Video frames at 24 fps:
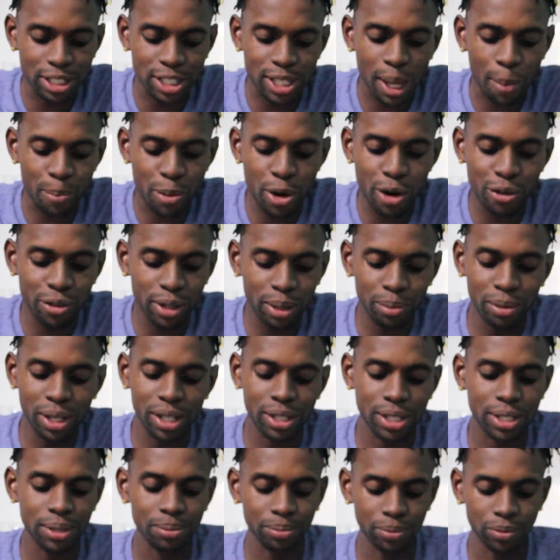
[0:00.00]
It's a perfect
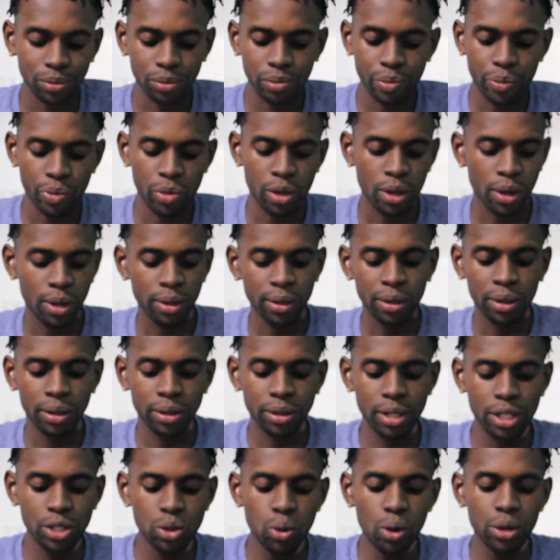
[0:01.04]
mix.
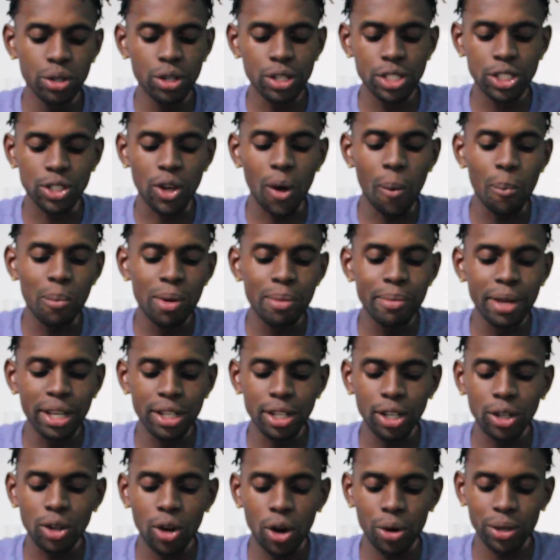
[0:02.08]
The dough does complement
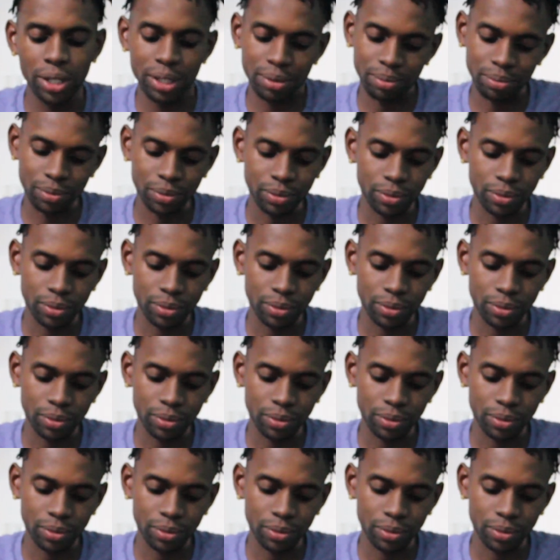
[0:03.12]
the curry.